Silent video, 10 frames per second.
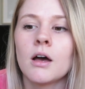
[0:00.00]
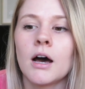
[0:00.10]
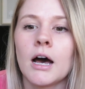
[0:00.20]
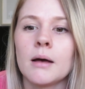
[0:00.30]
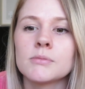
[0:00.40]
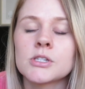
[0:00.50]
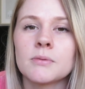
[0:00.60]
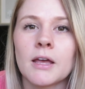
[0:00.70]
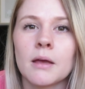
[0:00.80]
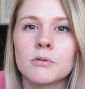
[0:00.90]
To
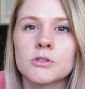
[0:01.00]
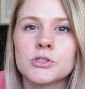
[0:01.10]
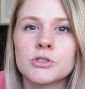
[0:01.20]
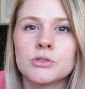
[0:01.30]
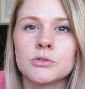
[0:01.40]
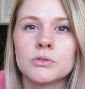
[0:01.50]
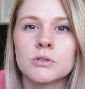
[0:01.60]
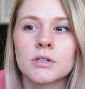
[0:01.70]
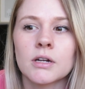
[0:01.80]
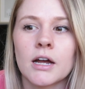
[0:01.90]
be able
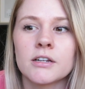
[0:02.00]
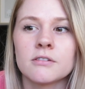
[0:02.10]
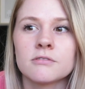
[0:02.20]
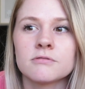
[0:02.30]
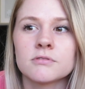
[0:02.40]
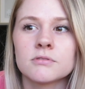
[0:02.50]
to kind of